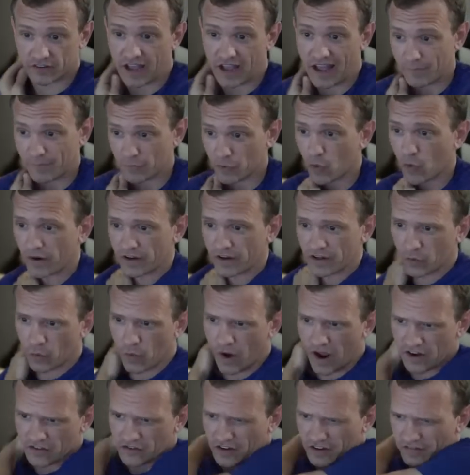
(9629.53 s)
I'm going to
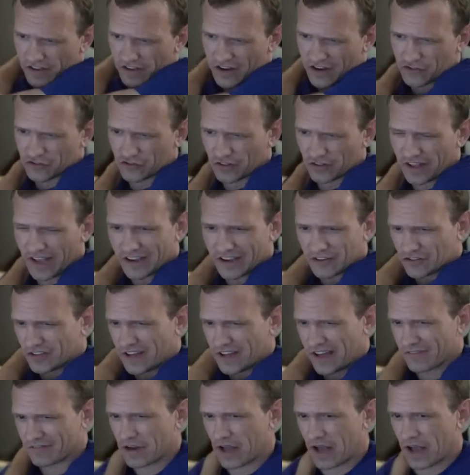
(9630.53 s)
watch it eventually. I just
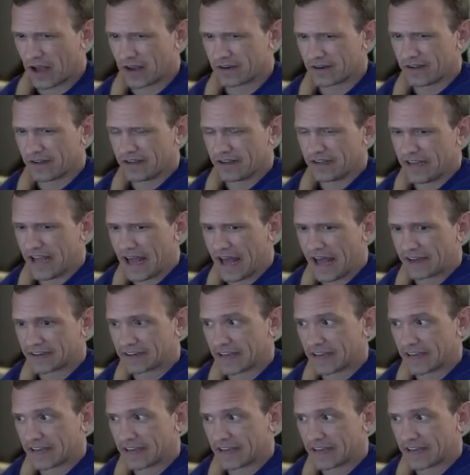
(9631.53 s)
have not yet.